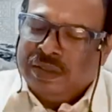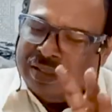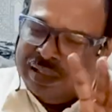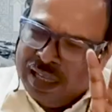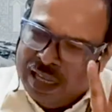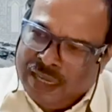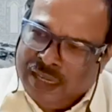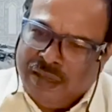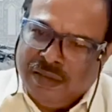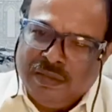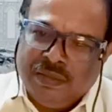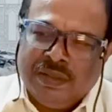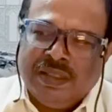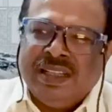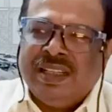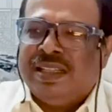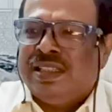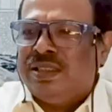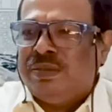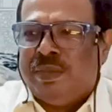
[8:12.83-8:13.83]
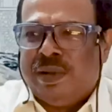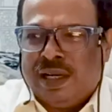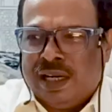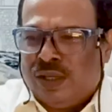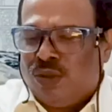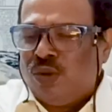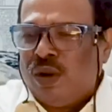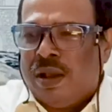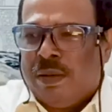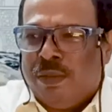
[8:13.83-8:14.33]
then it is
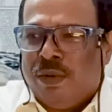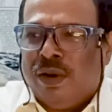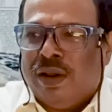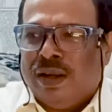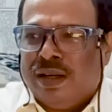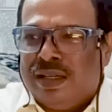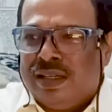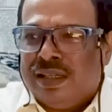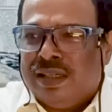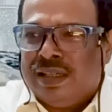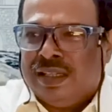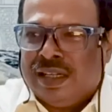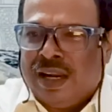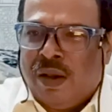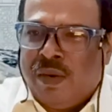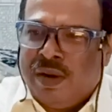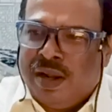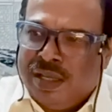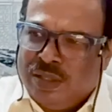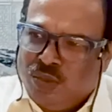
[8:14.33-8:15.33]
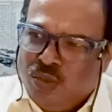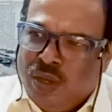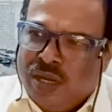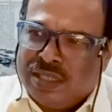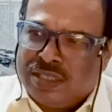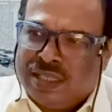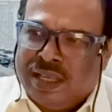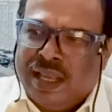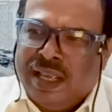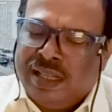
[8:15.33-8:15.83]
better to avoid. Nowadays we
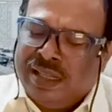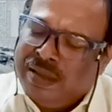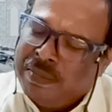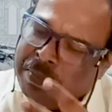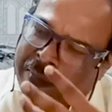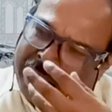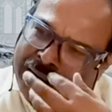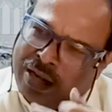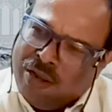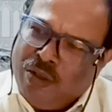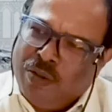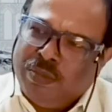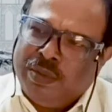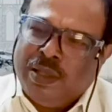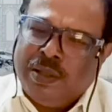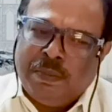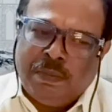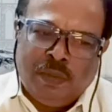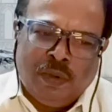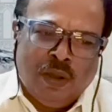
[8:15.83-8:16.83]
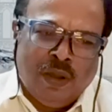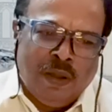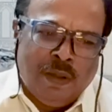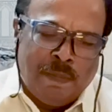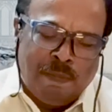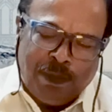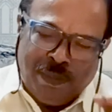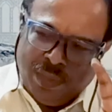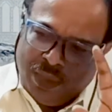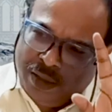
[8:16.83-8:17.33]
are seeing that many of the
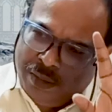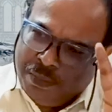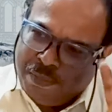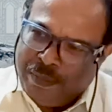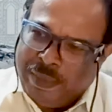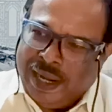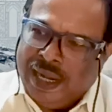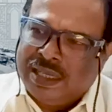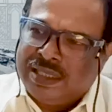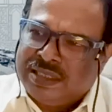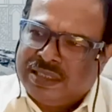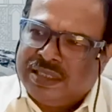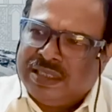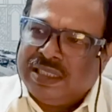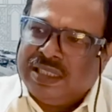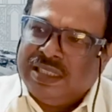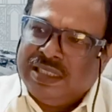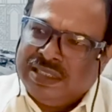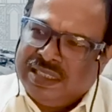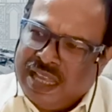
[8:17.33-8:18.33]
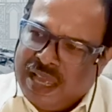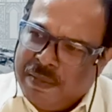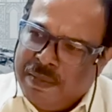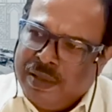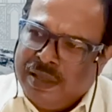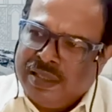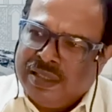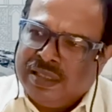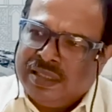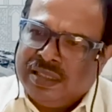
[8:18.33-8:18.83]
pets is
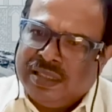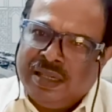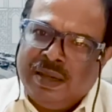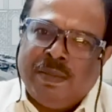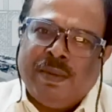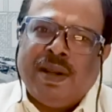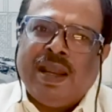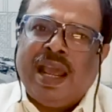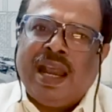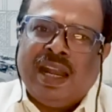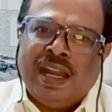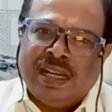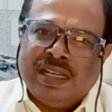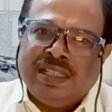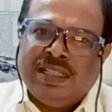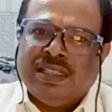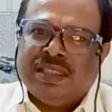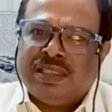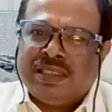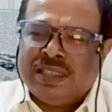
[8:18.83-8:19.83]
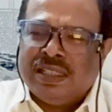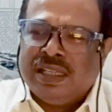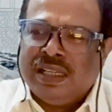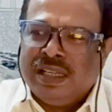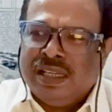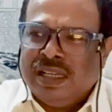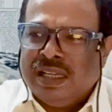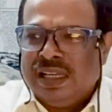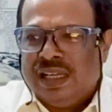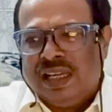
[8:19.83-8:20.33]
having allergies
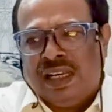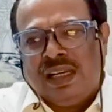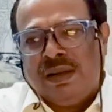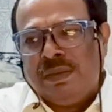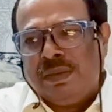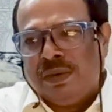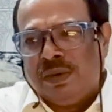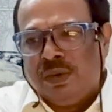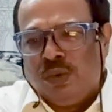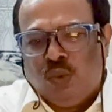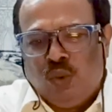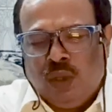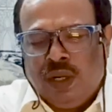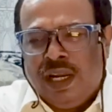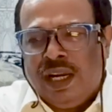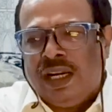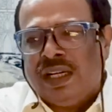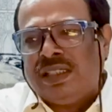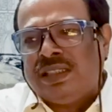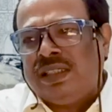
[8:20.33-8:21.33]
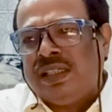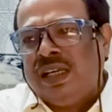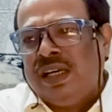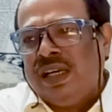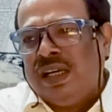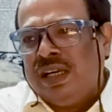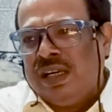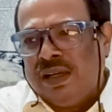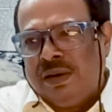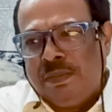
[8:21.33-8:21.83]
in wheats,
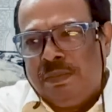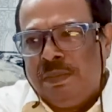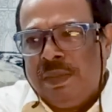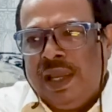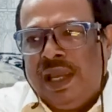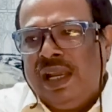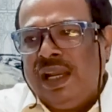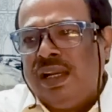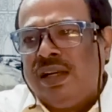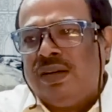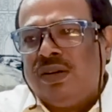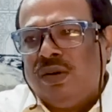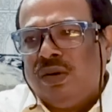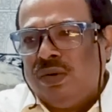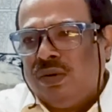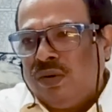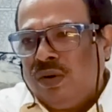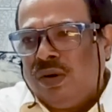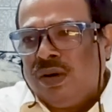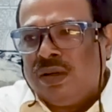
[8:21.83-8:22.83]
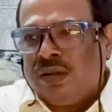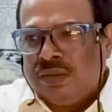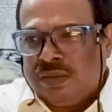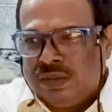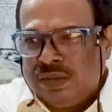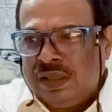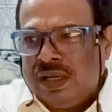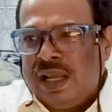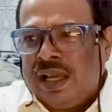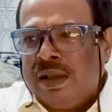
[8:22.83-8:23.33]
meat or
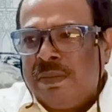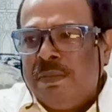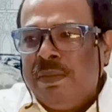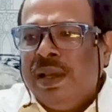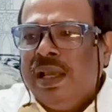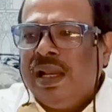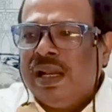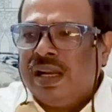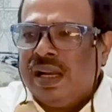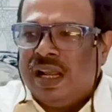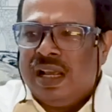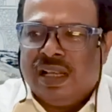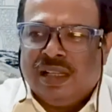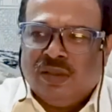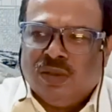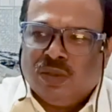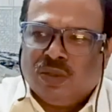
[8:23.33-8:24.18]
like milk, like